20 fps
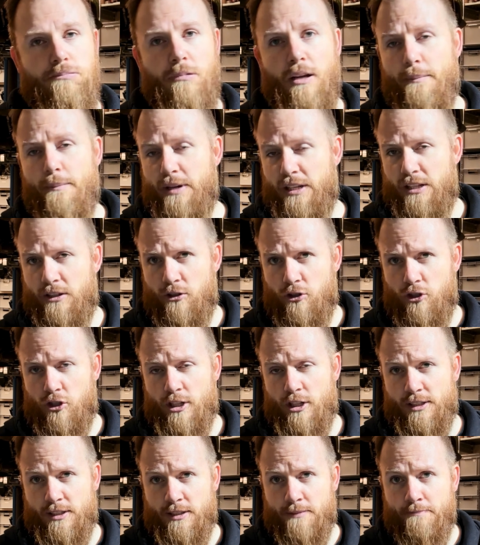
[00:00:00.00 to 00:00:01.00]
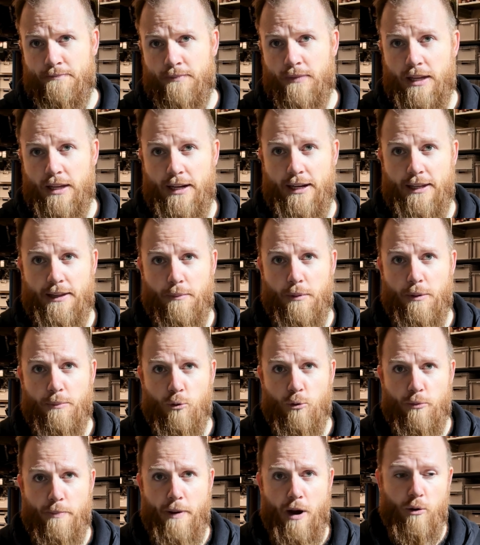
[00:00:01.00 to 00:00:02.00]
but just a little bit
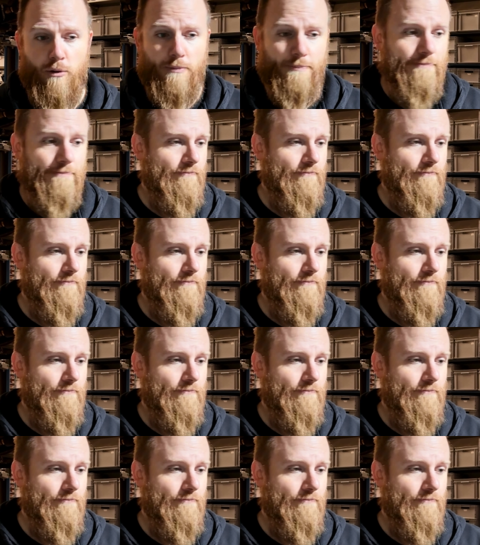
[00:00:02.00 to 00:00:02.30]
more power.